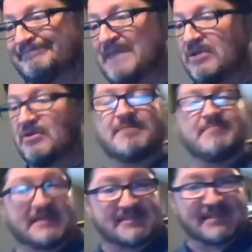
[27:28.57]
You'll get
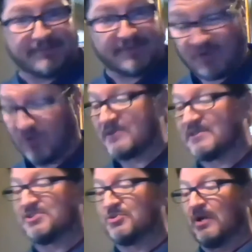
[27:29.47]
mixed up, of course, as
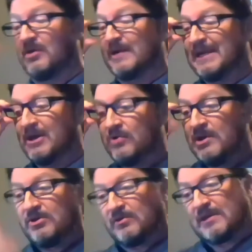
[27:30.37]
you already know.
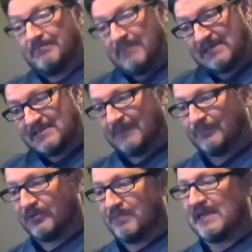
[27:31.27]
You'll get mixed up
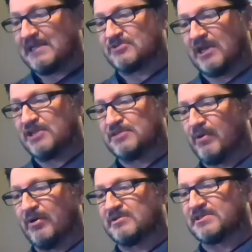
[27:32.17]
with many strange
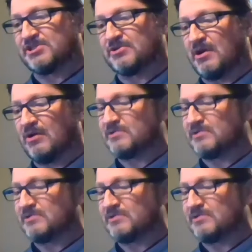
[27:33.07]
birds as you go.